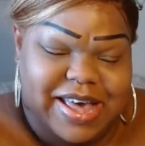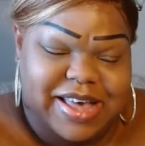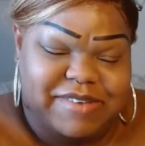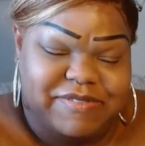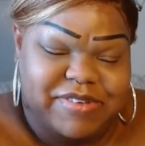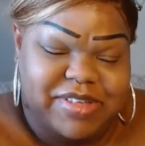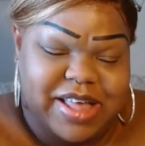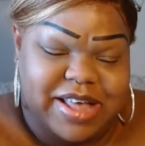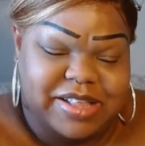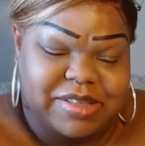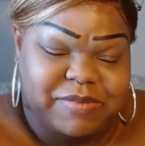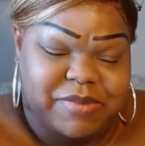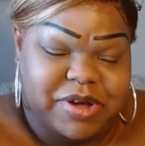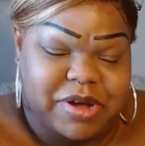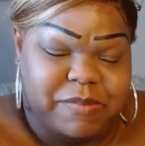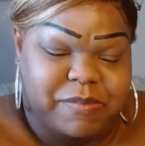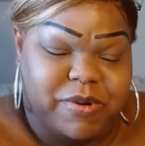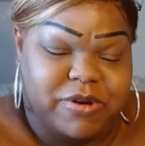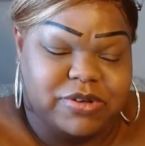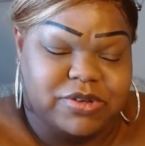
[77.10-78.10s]
if you'd like to book
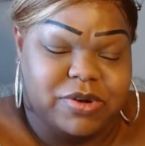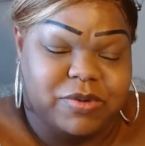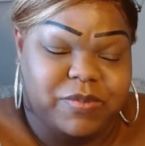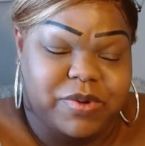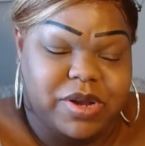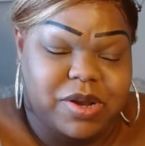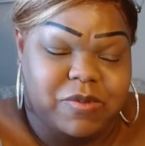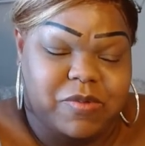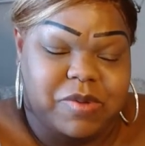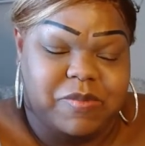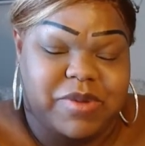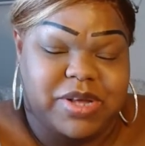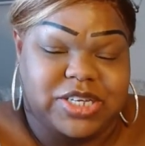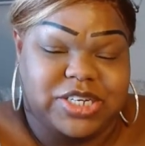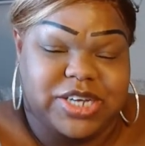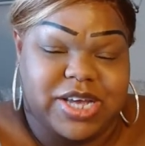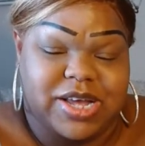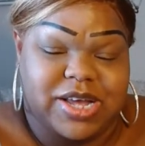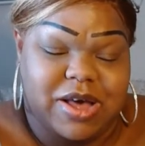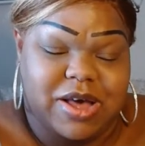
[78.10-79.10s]
a personal reading with me,
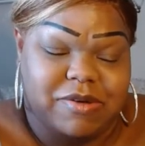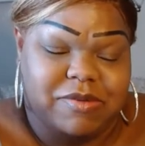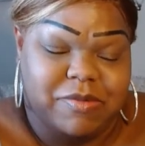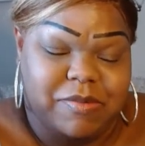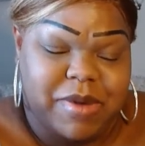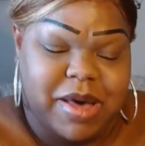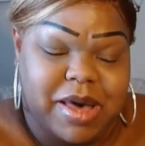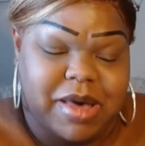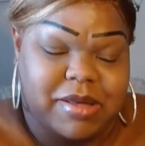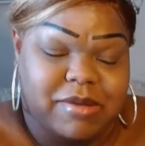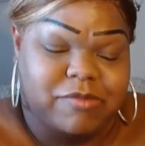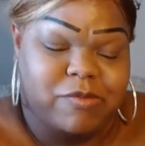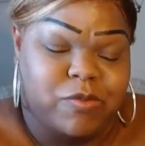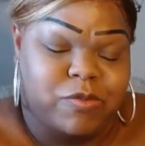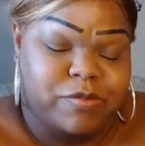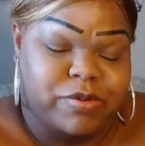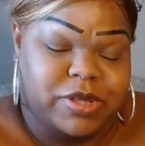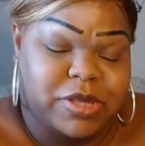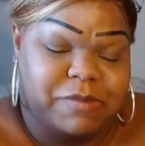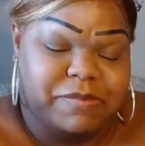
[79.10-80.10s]
check out my
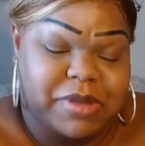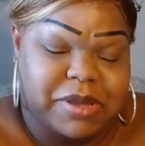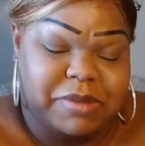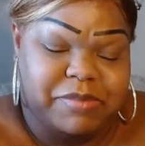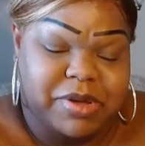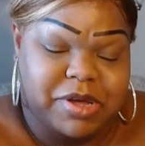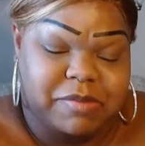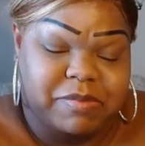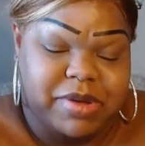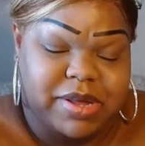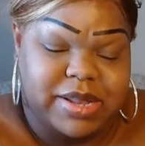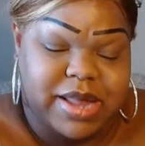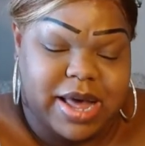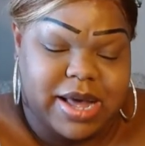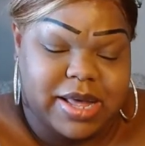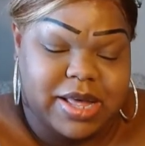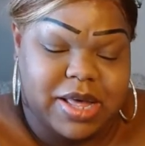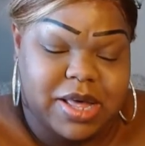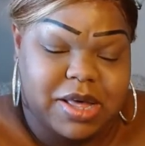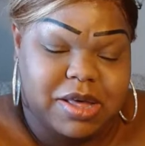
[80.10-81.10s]

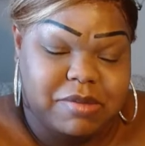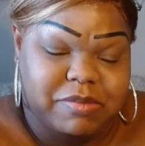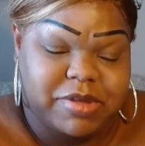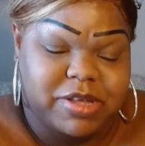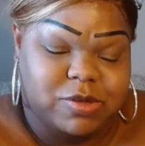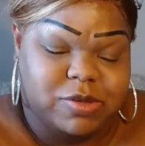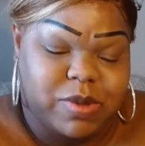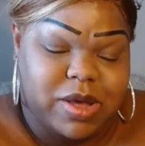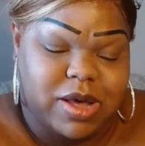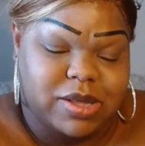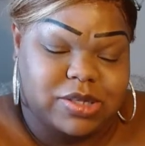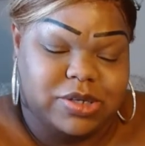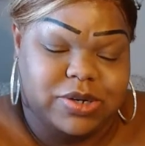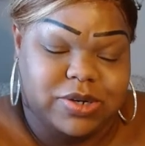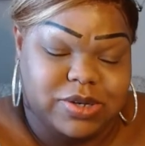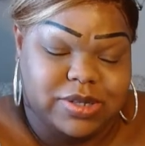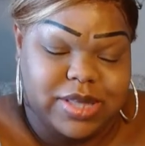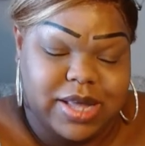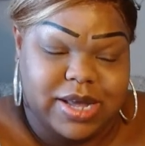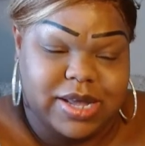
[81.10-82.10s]
simplybookme.com,
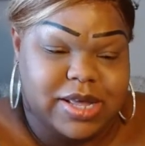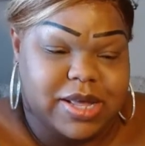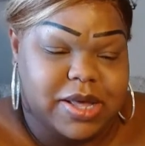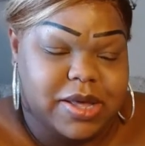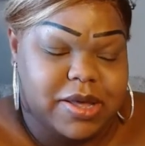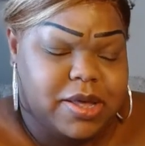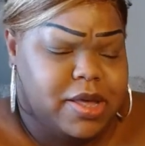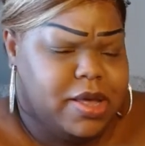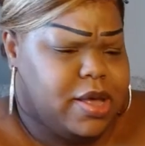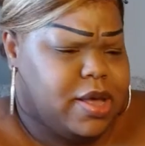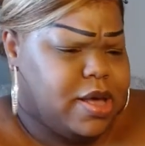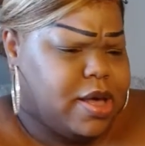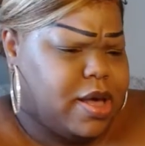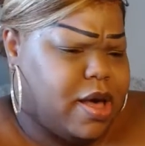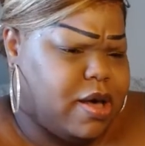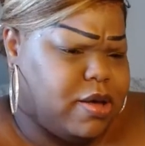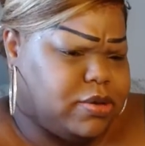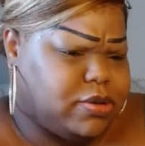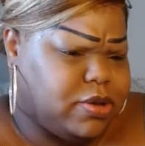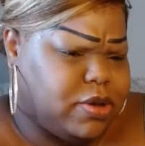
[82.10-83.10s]
misswildturtles.com.
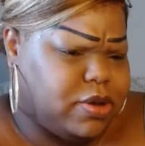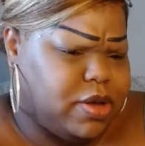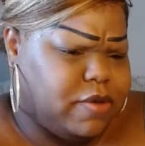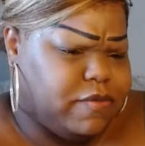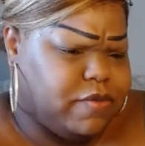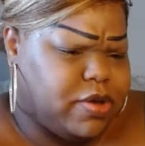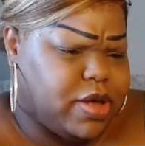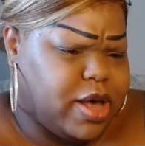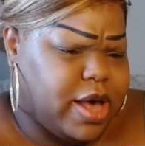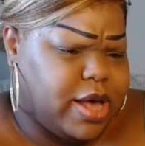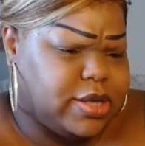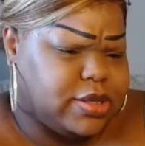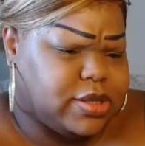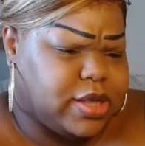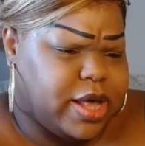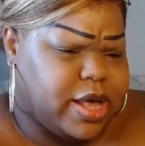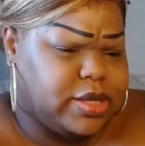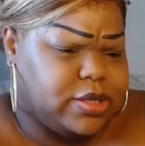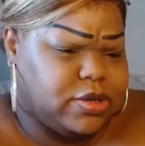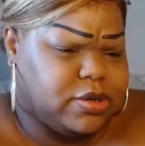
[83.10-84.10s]
Also, if you guys
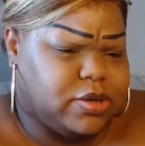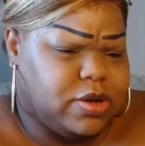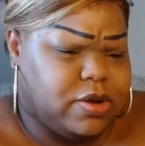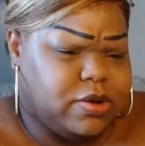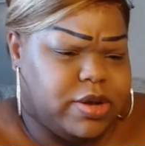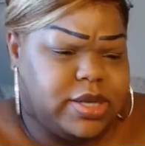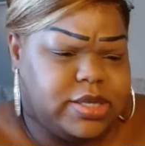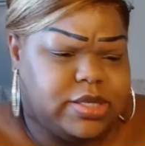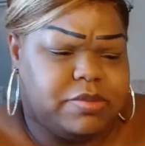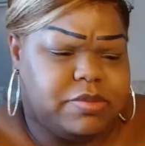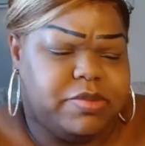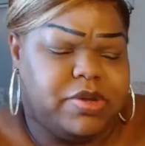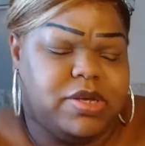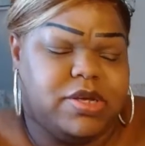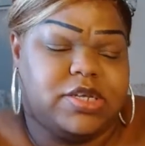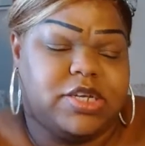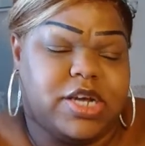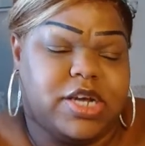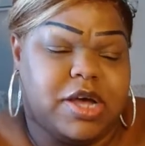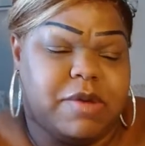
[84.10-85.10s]
like to donate to me,
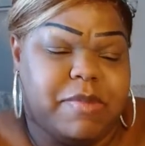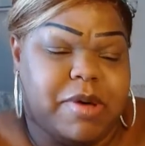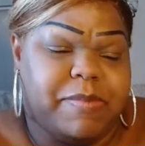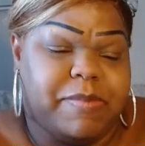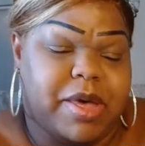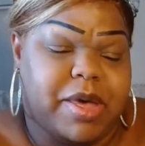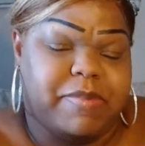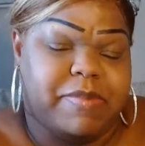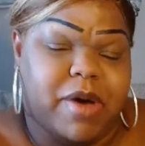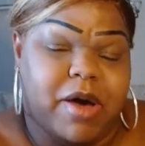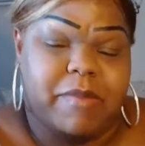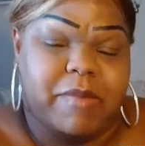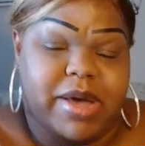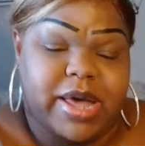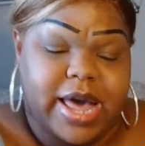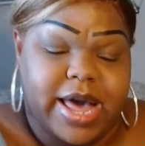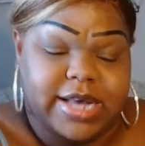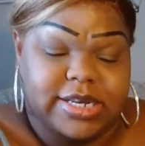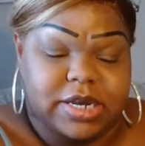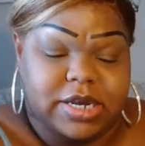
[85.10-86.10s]
check out my PayPal, my
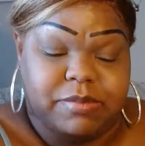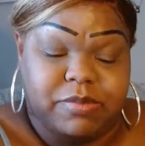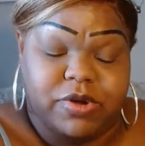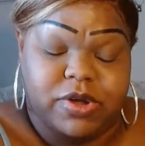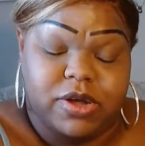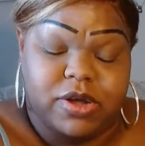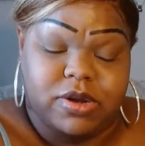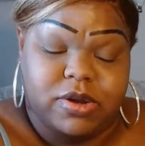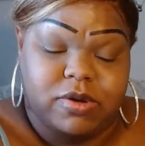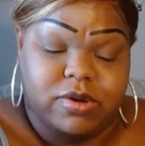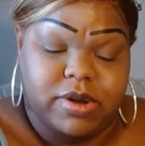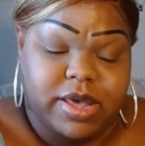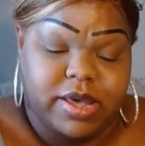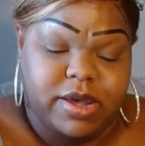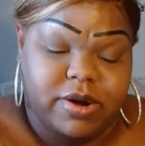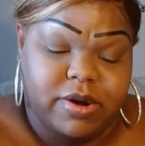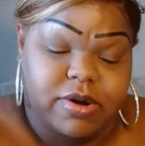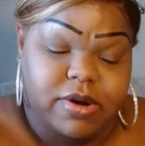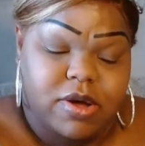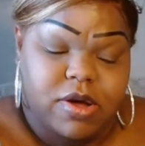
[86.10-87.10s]
Cash App, or you can donate
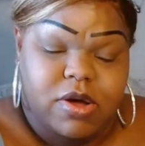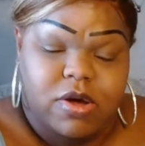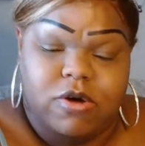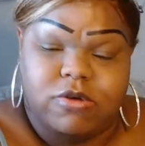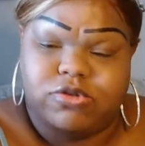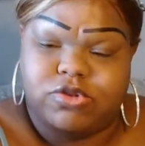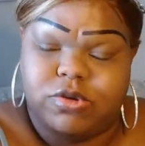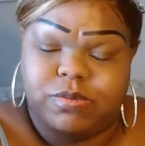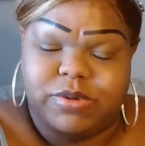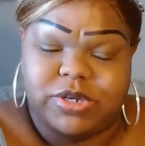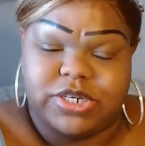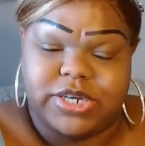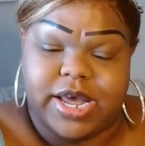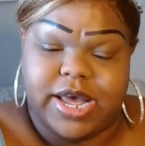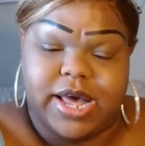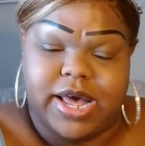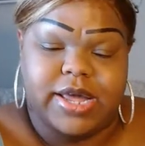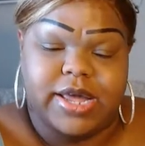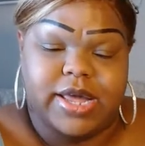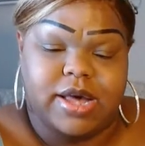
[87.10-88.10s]
here on Super
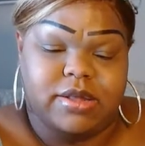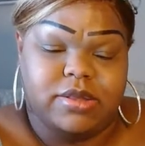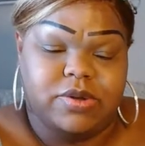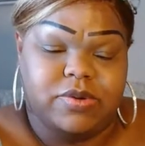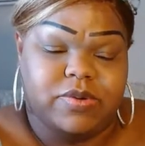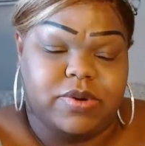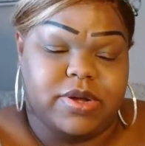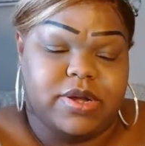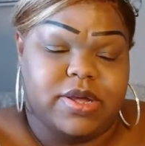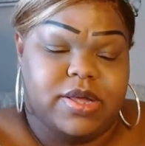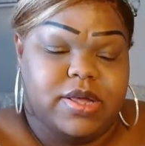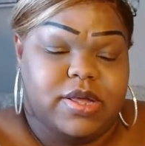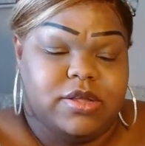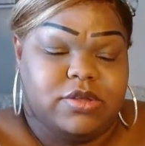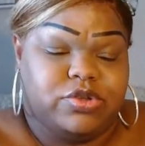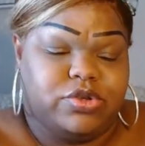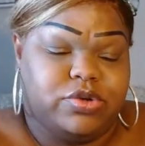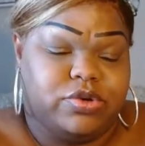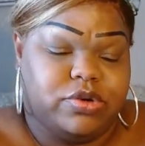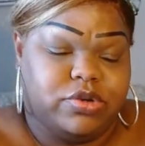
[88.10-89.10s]
Chat. How y'all doing?
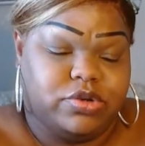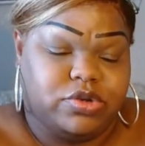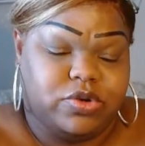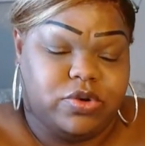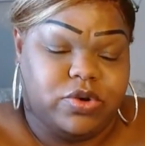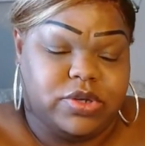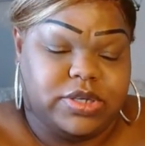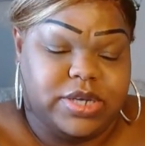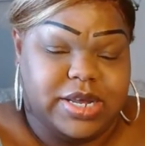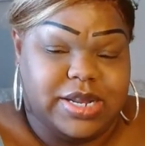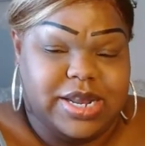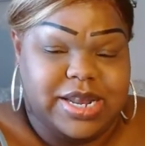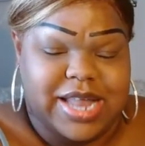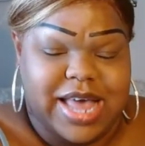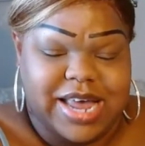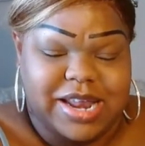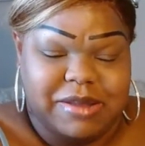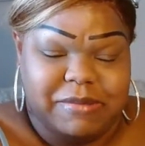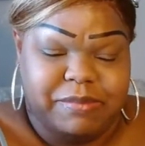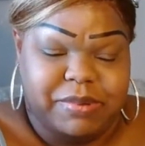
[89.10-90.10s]
Two of Swords and a
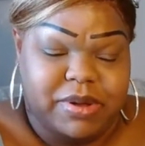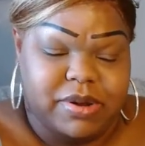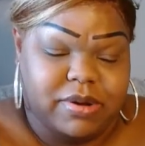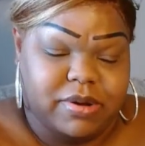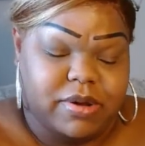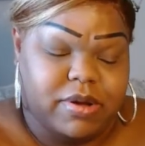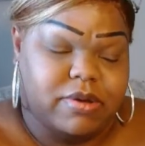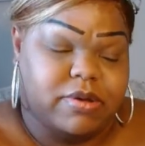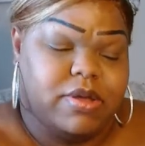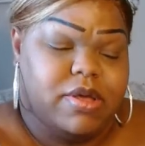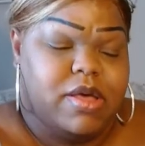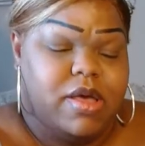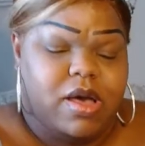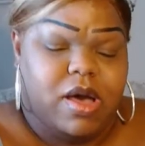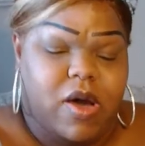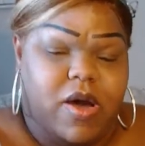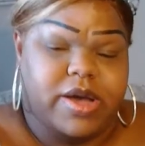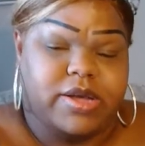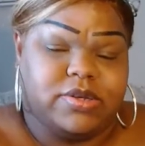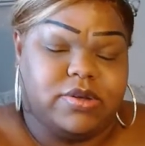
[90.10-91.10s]
Nine of Pentacles.
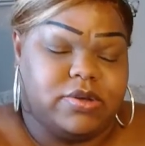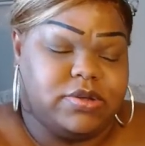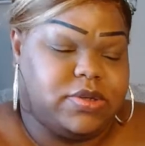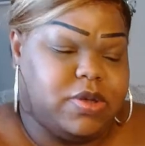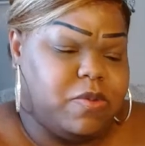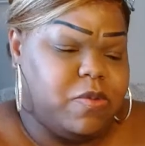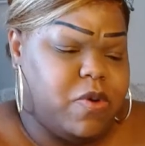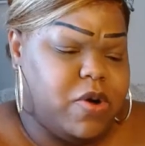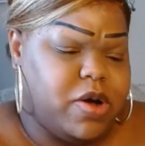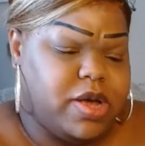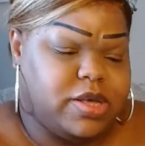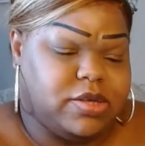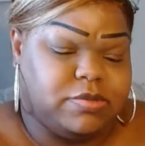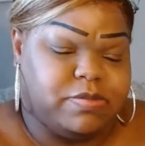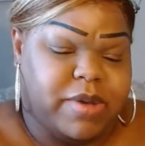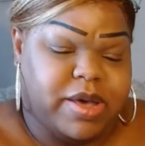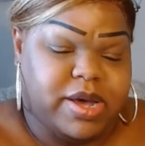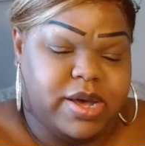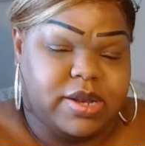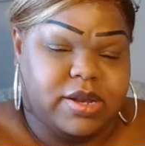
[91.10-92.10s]
All right, so someone is
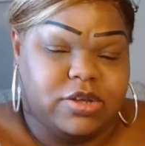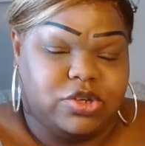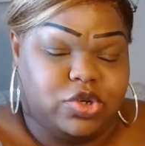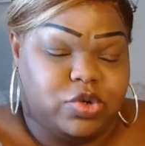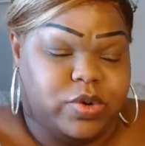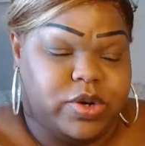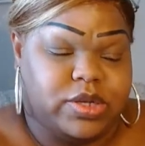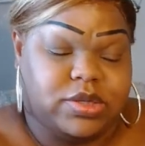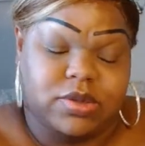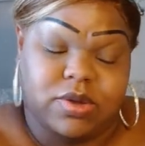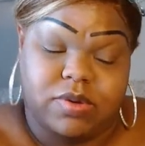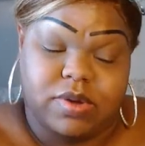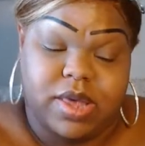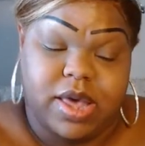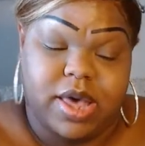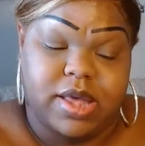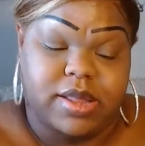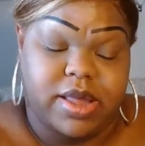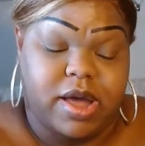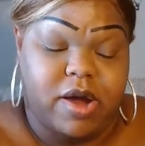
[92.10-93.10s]
making a choice.
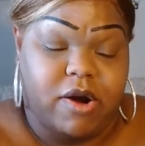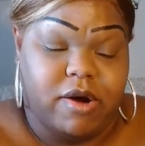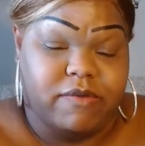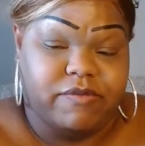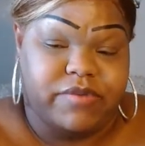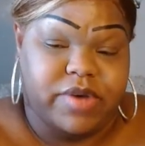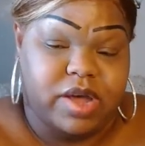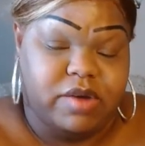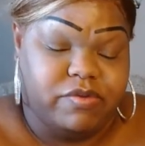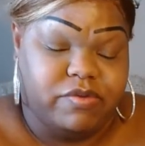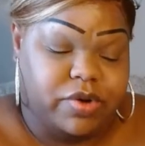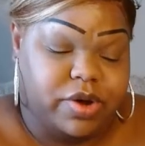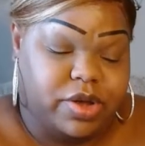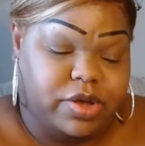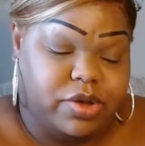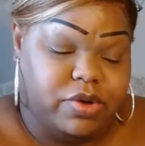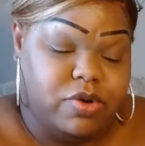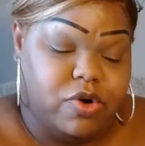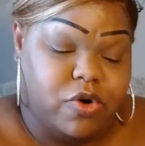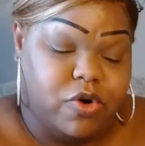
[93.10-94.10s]
Okay, they are
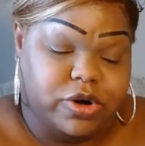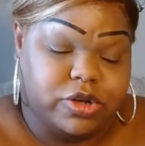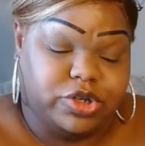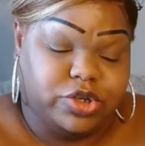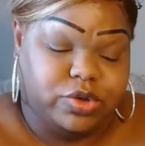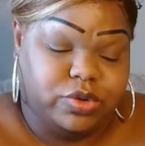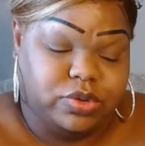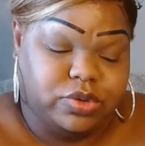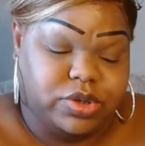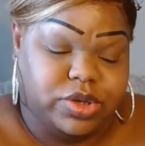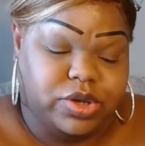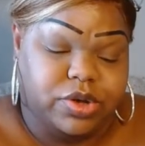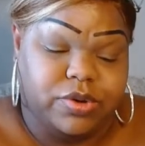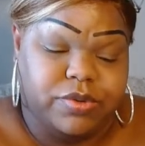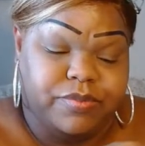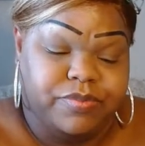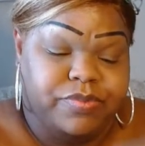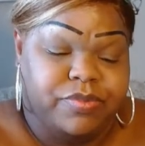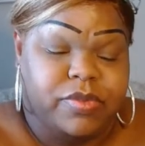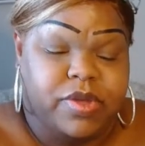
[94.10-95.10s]
favoring you or choosing
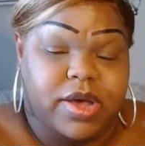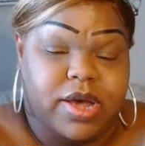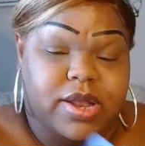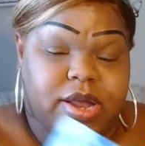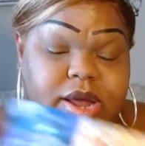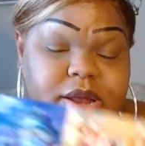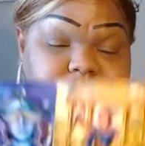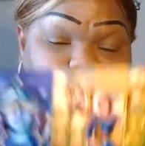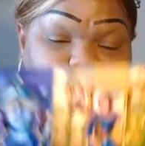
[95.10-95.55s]
you and they